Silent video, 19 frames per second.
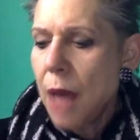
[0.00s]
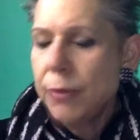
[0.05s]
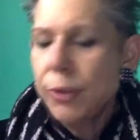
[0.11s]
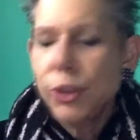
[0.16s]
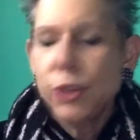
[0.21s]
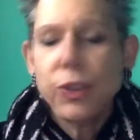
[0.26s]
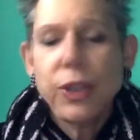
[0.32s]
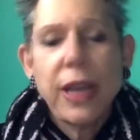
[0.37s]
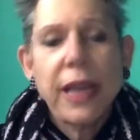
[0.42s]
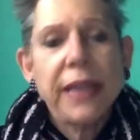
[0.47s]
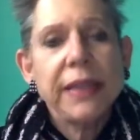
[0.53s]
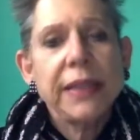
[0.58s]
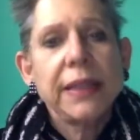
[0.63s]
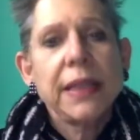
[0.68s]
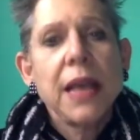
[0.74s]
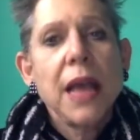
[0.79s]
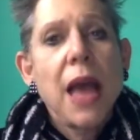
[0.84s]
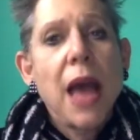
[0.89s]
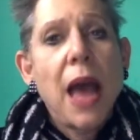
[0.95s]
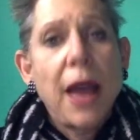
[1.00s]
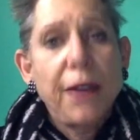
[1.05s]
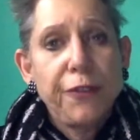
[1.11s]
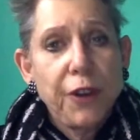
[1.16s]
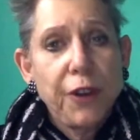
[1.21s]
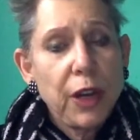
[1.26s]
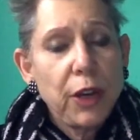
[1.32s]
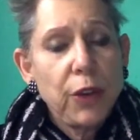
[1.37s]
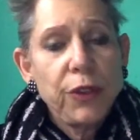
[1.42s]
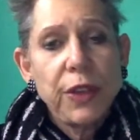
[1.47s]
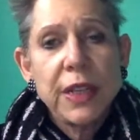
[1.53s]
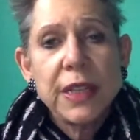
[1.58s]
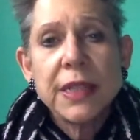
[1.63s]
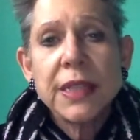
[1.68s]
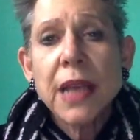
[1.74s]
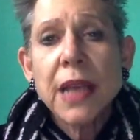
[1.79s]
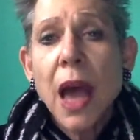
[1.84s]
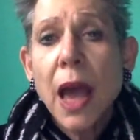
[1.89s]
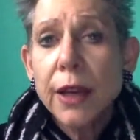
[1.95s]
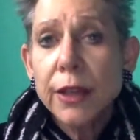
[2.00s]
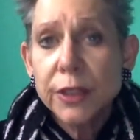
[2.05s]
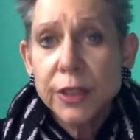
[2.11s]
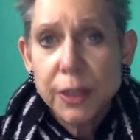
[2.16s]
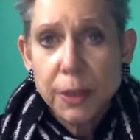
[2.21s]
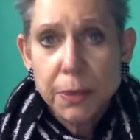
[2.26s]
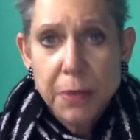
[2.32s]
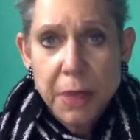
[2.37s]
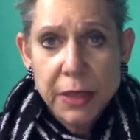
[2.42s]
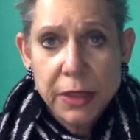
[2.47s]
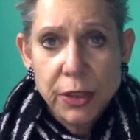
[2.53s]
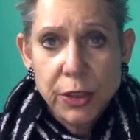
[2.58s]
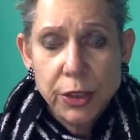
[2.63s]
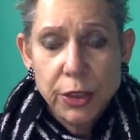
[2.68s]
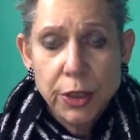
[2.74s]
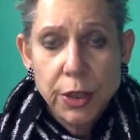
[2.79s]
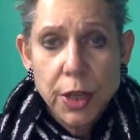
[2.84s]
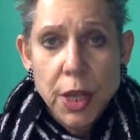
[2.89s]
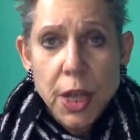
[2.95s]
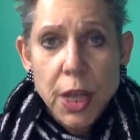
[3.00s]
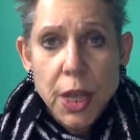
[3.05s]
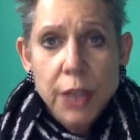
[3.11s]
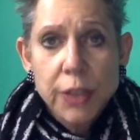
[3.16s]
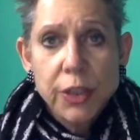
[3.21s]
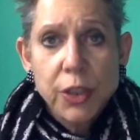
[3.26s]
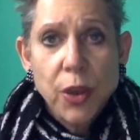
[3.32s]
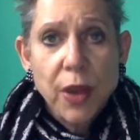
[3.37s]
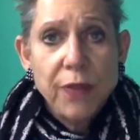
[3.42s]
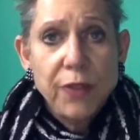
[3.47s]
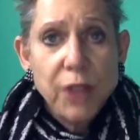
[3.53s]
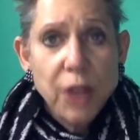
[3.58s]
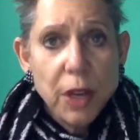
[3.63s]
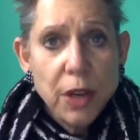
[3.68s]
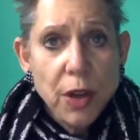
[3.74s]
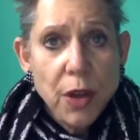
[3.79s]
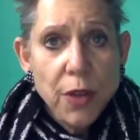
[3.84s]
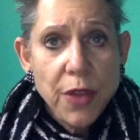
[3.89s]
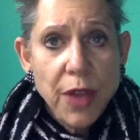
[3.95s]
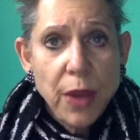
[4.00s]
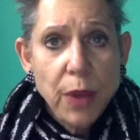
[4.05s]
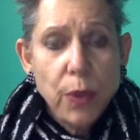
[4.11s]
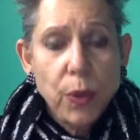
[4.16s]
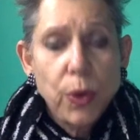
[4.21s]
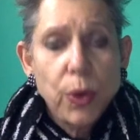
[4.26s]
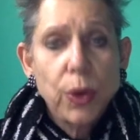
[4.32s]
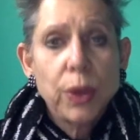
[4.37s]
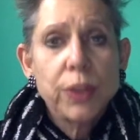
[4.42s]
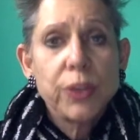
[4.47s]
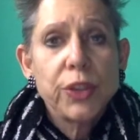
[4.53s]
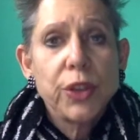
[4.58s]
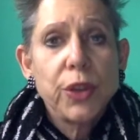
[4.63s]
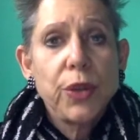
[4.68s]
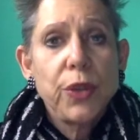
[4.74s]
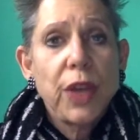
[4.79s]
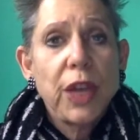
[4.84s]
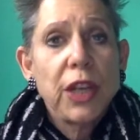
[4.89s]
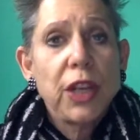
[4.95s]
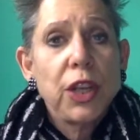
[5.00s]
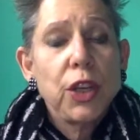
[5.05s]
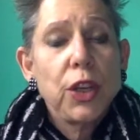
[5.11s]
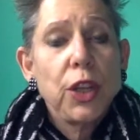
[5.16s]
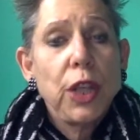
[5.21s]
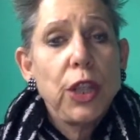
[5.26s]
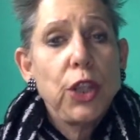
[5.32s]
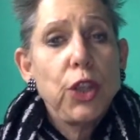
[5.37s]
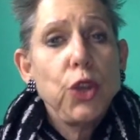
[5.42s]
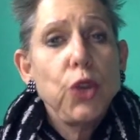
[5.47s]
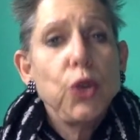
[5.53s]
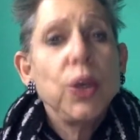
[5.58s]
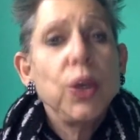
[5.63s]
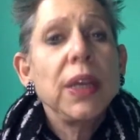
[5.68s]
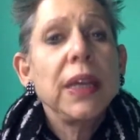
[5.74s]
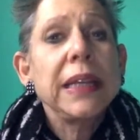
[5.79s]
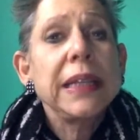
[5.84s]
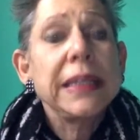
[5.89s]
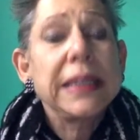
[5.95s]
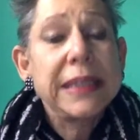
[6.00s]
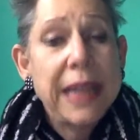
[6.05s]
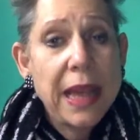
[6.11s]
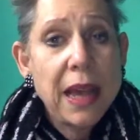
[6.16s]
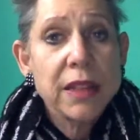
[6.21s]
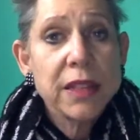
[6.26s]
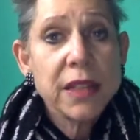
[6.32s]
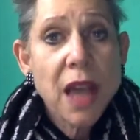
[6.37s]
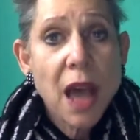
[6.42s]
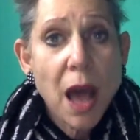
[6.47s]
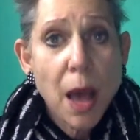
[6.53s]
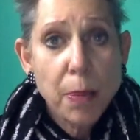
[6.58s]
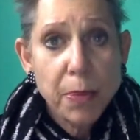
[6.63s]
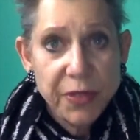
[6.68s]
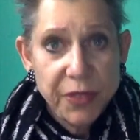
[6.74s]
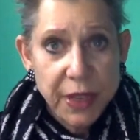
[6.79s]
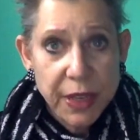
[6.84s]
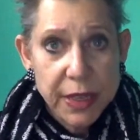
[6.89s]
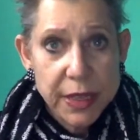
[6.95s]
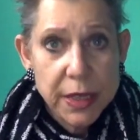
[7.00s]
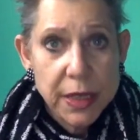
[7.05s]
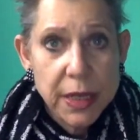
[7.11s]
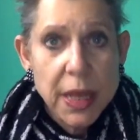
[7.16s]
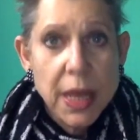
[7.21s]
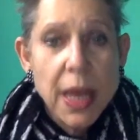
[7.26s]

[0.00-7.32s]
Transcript: Due dates, I front load the entire semester. So I've done all that work so that you can stay on top of it.